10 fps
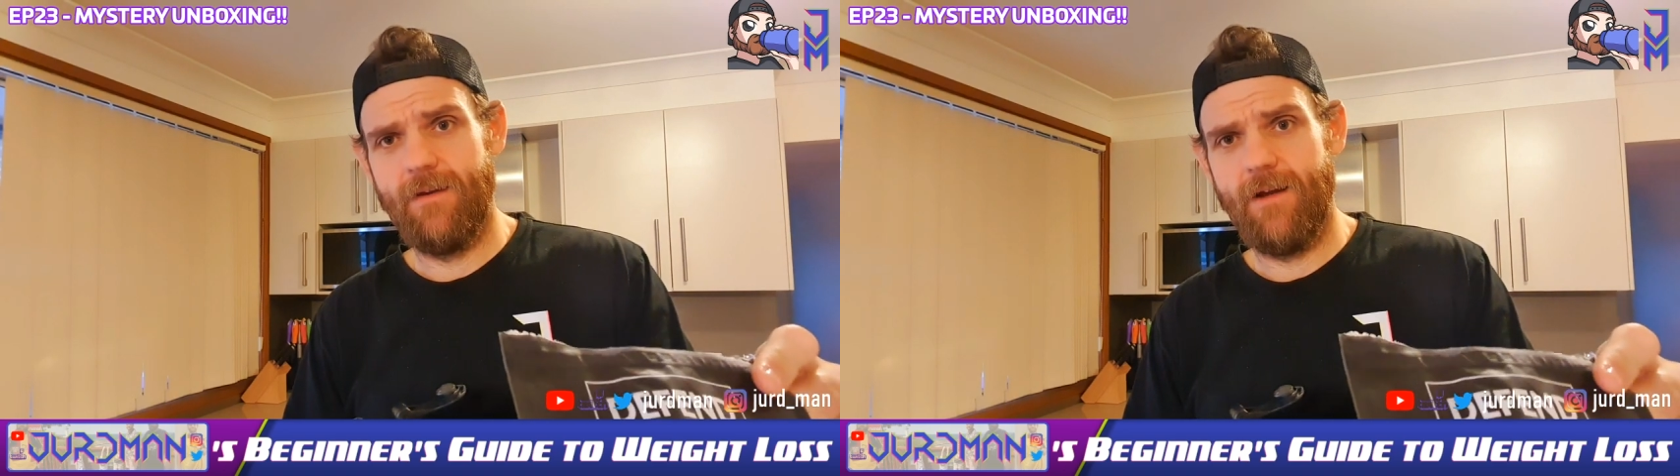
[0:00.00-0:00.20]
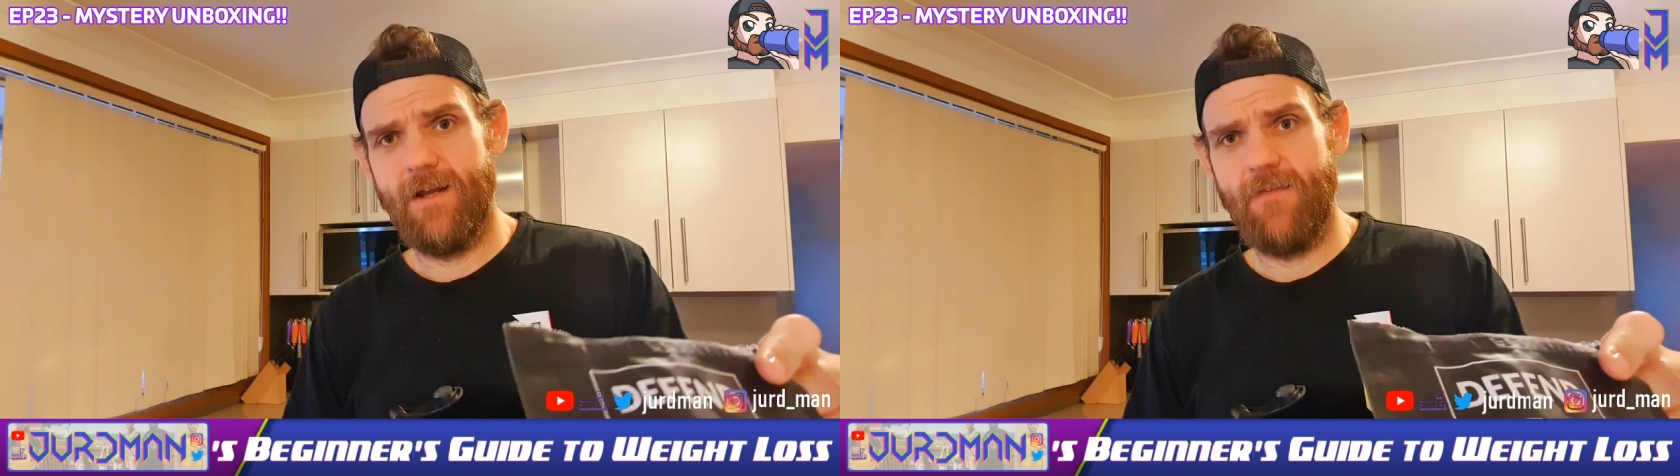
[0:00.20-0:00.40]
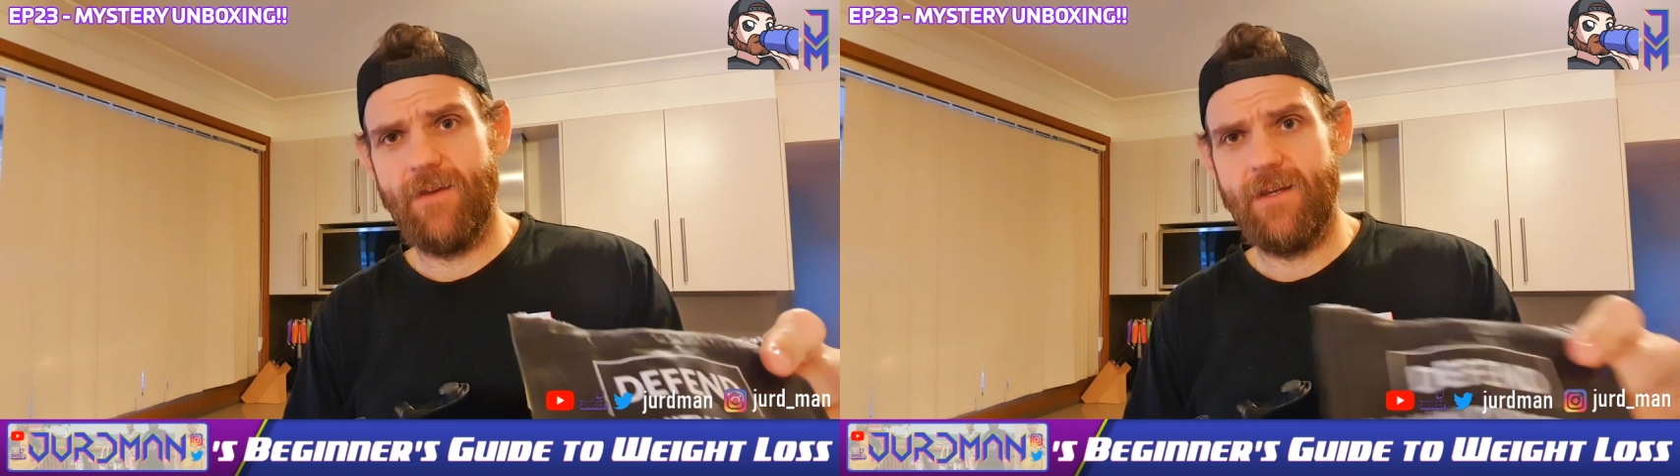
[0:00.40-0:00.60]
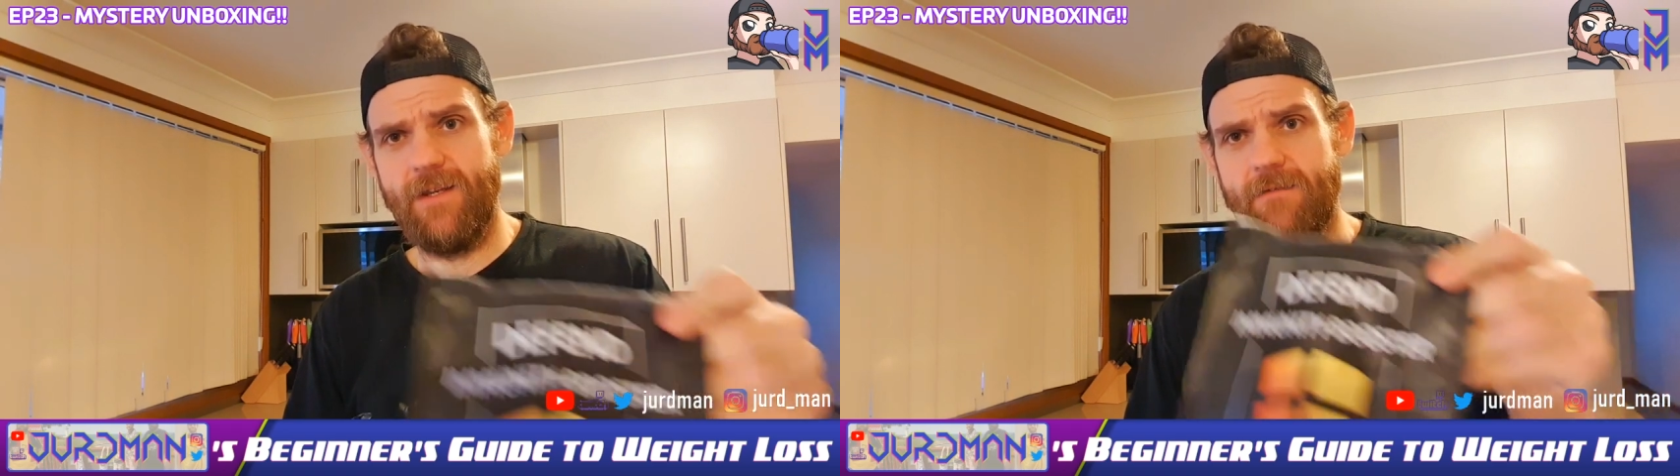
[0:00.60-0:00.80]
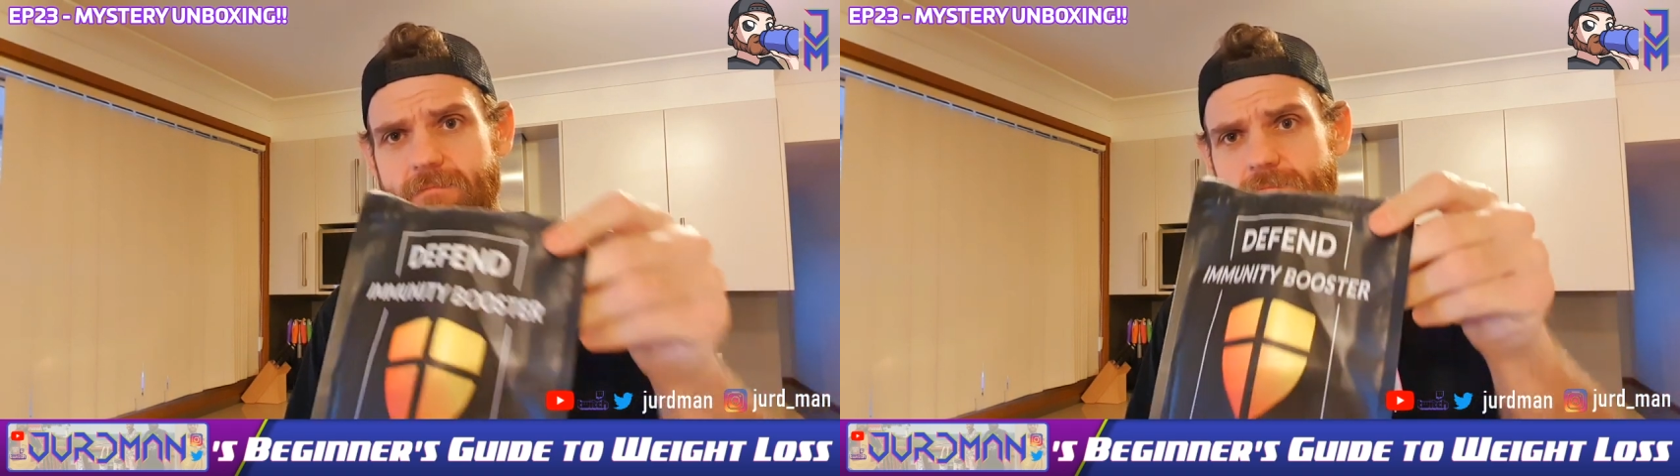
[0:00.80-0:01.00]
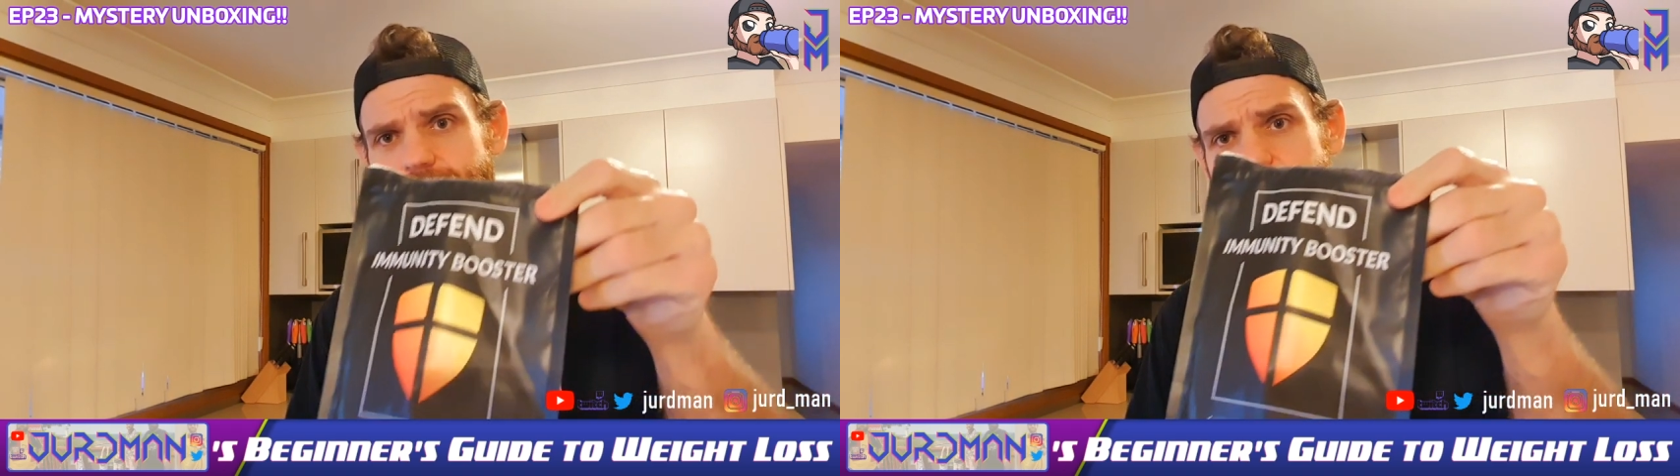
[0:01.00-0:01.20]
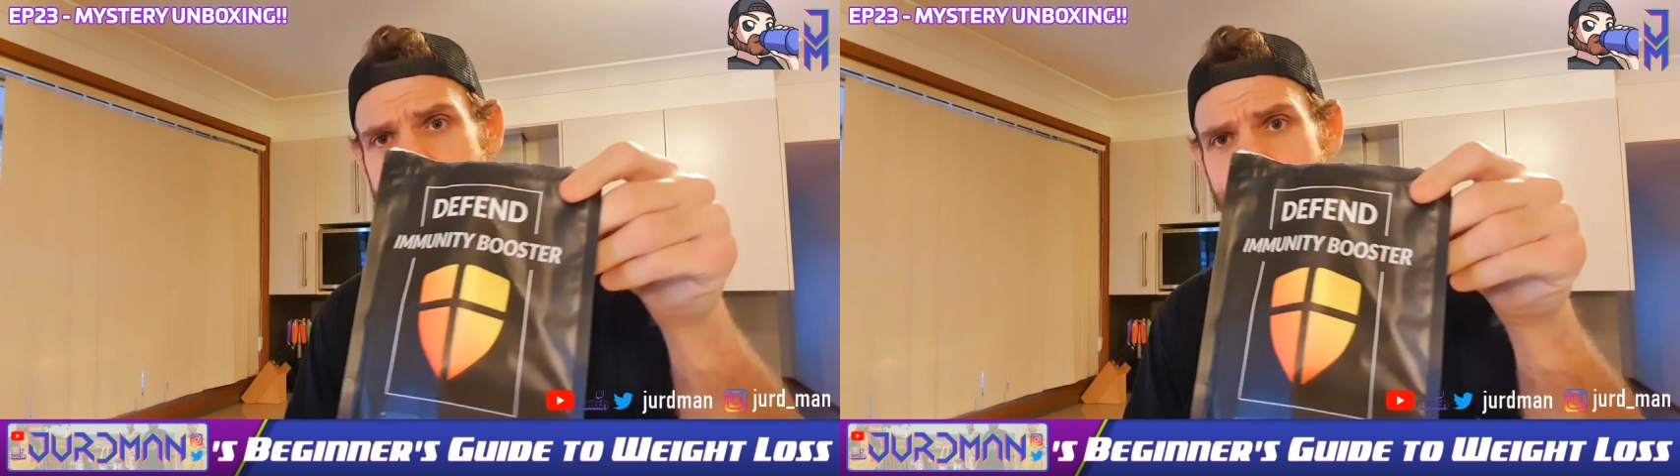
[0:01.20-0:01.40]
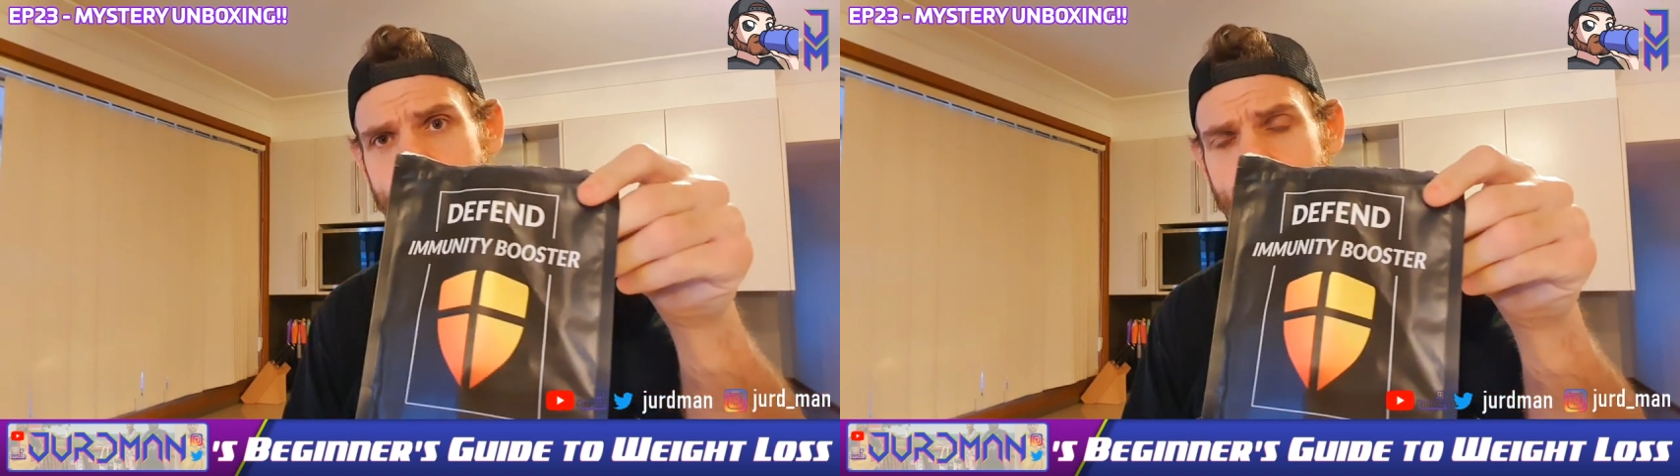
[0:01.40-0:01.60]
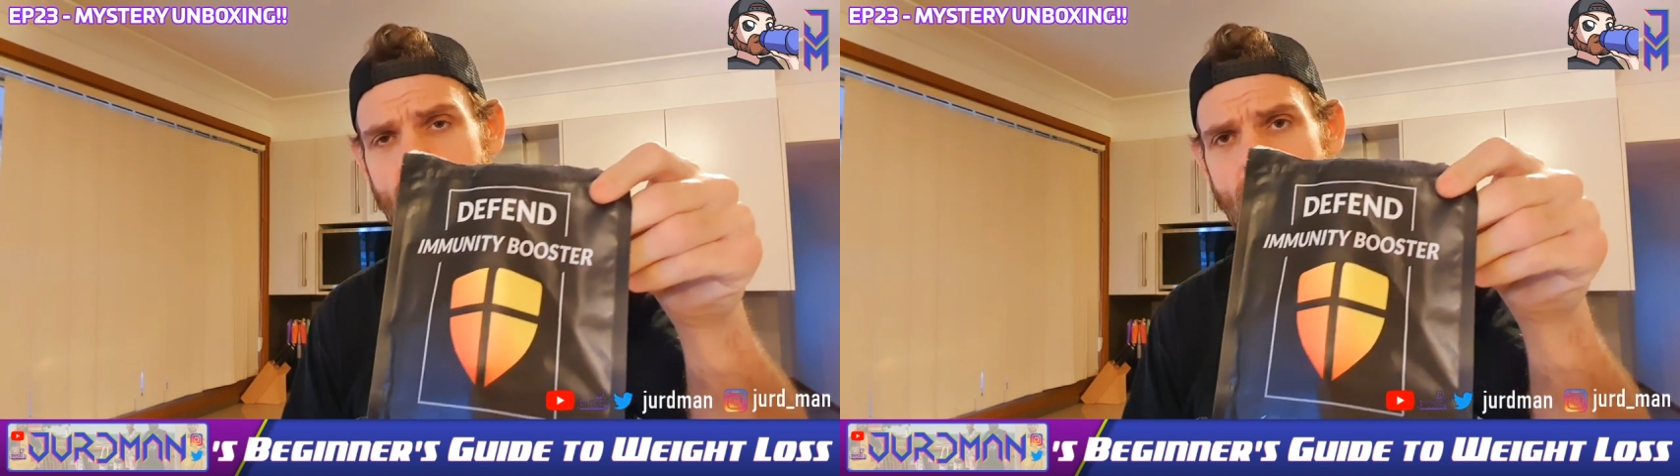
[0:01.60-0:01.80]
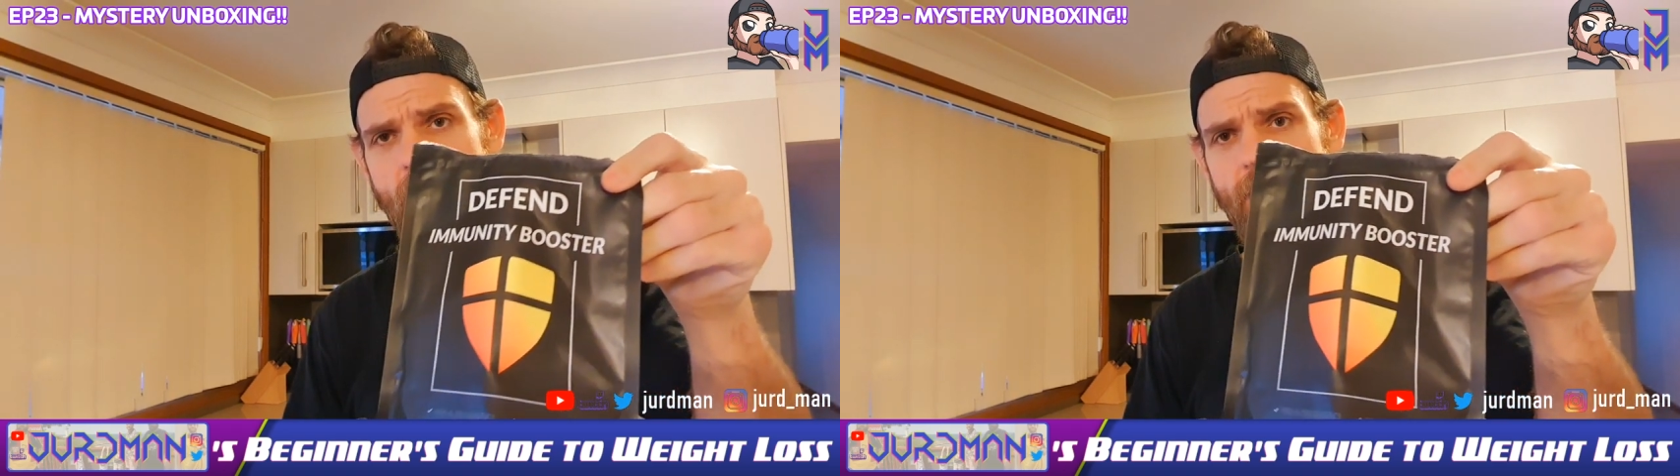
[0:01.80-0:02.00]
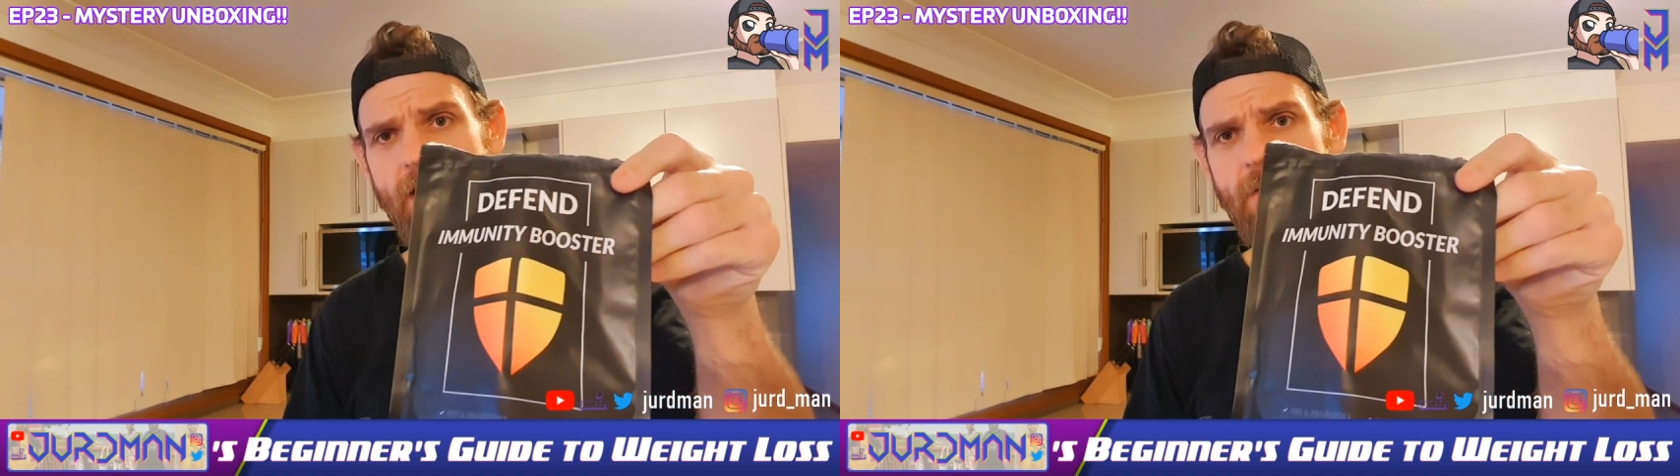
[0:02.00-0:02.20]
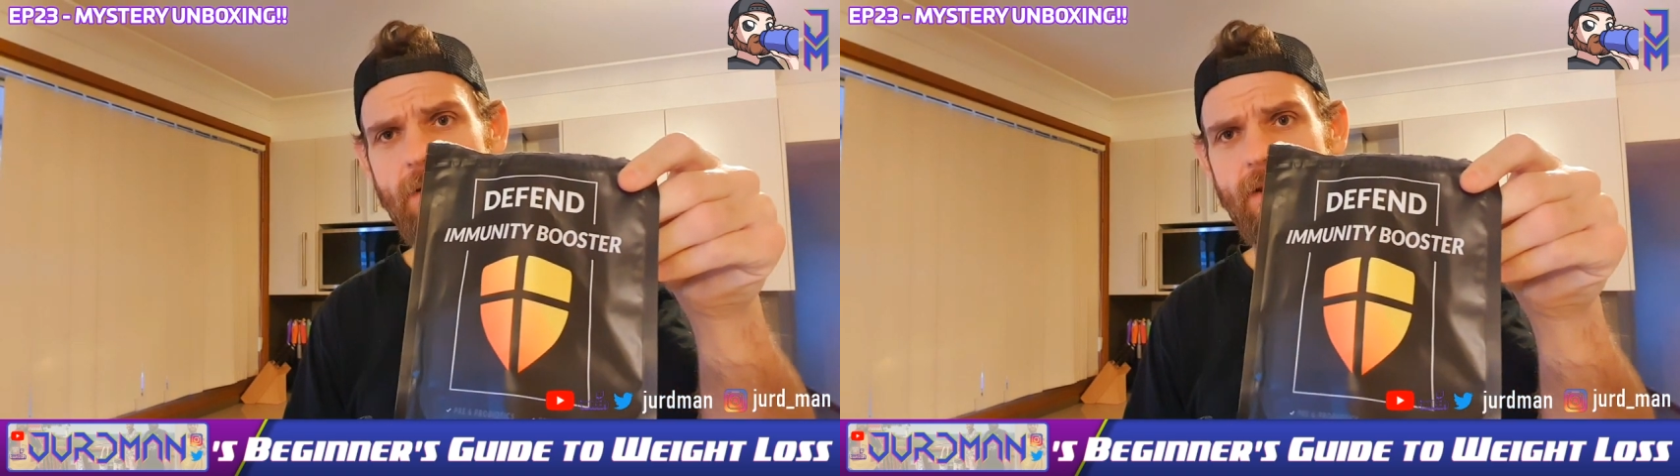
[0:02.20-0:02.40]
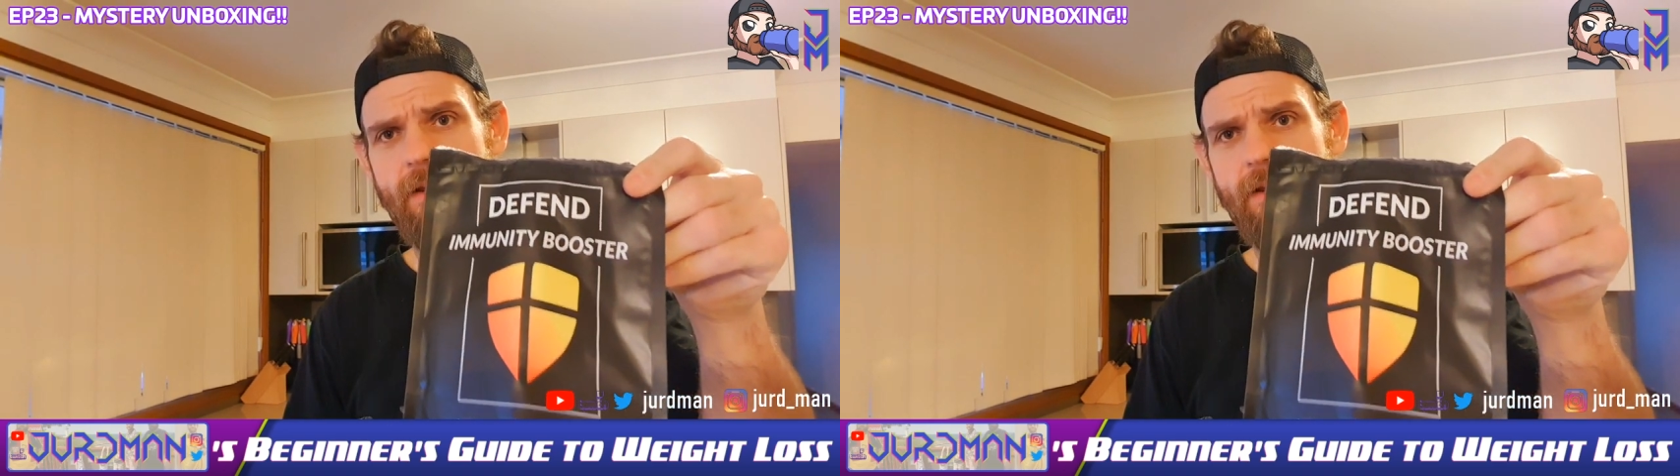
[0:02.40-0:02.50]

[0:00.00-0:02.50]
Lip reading: I don't think you did. I don't think anyone did.